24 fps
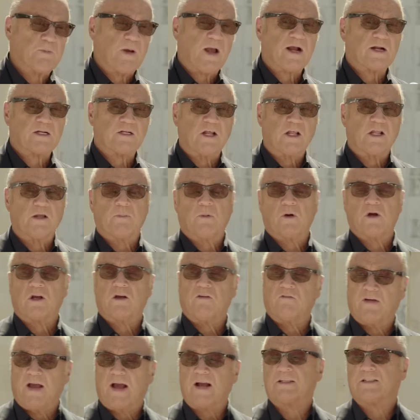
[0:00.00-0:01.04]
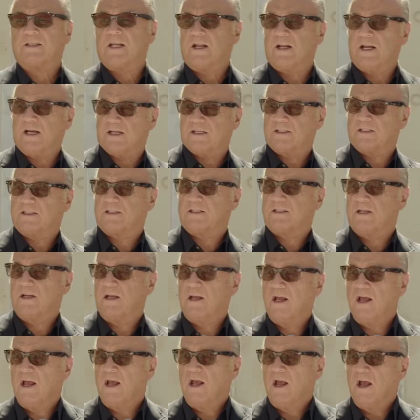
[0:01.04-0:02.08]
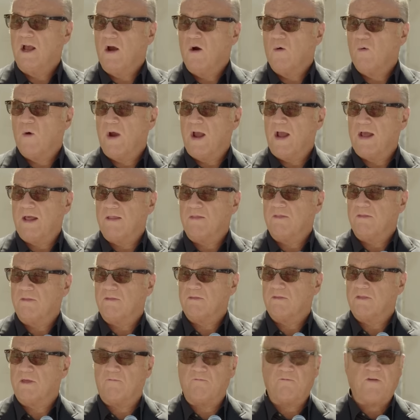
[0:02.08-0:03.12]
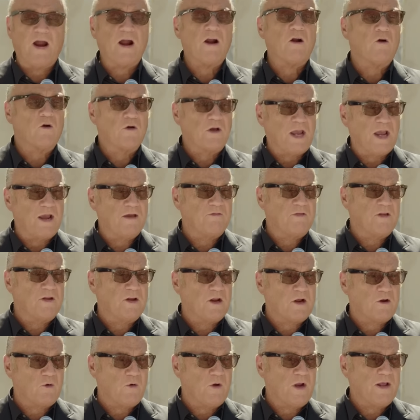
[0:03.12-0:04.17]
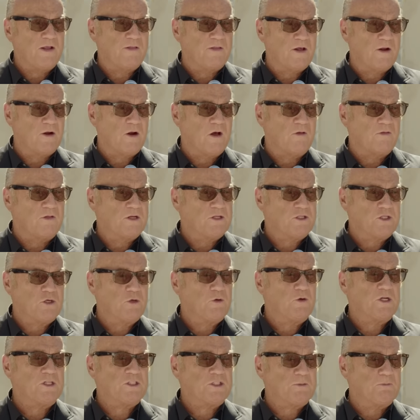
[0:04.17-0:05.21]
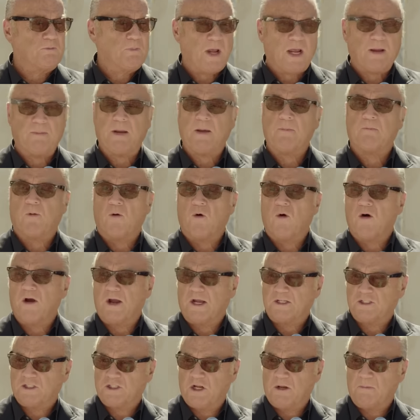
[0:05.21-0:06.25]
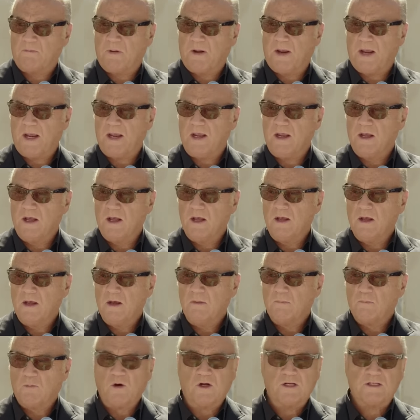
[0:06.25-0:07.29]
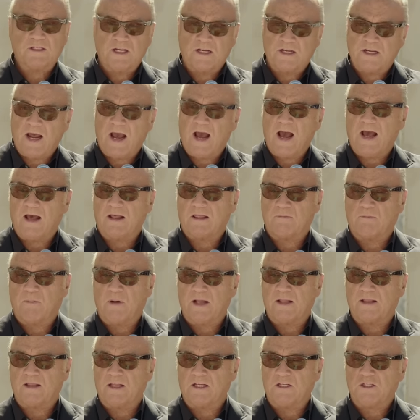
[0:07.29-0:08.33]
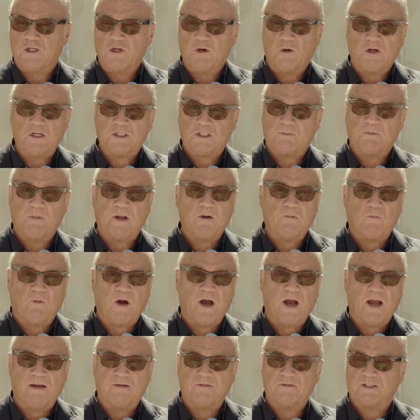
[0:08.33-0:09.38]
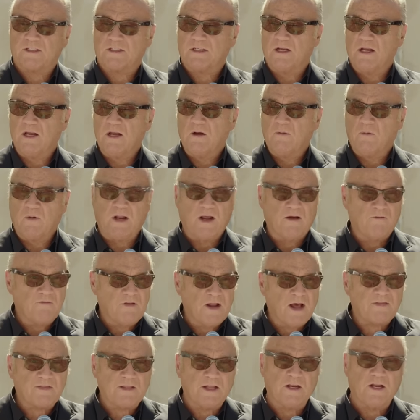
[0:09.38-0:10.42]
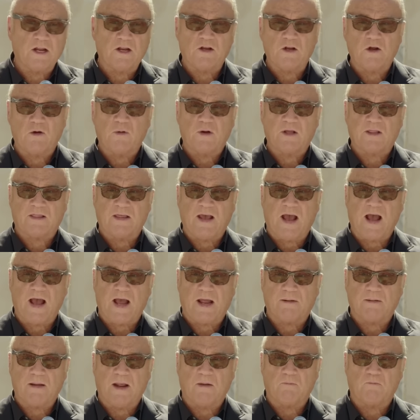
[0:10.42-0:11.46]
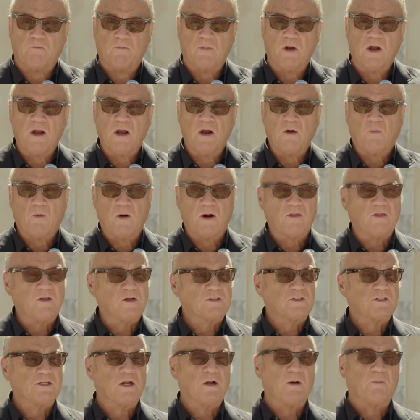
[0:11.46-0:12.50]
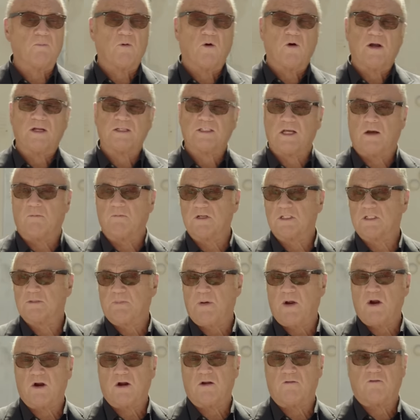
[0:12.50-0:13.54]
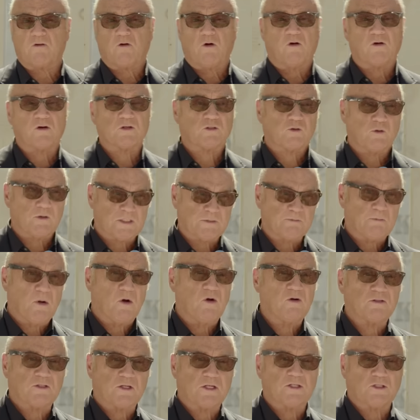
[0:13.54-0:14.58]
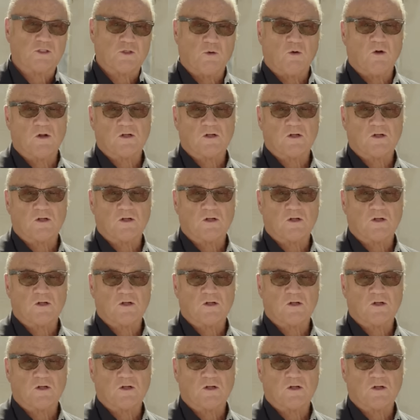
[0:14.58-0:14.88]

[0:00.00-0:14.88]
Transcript: back to the book of Exodus, when the Pharaoh gave the decree that all the Jewish baby boys should be put to death, but the Jewish midwives would have nothing to do with that. And one of those little boys that was spared, of course, was Moses, who